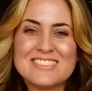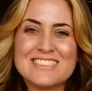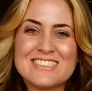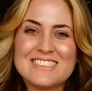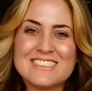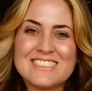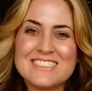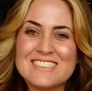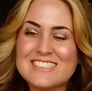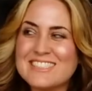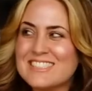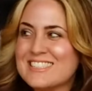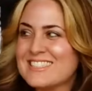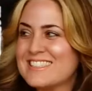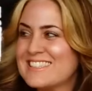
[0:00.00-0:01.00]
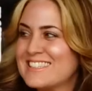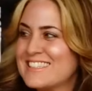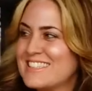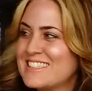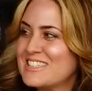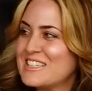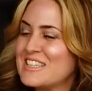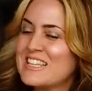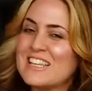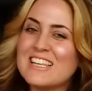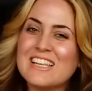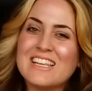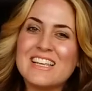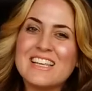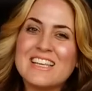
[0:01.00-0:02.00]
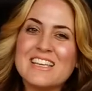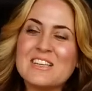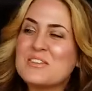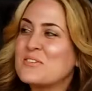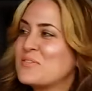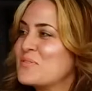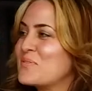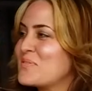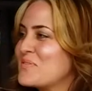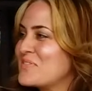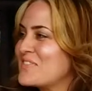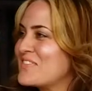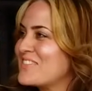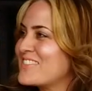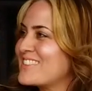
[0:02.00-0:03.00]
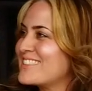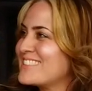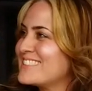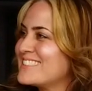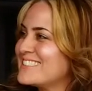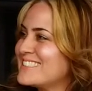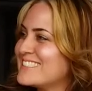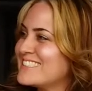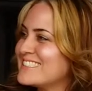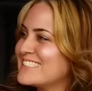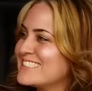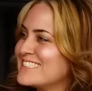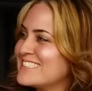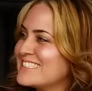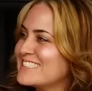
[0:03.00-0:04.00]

[no speech]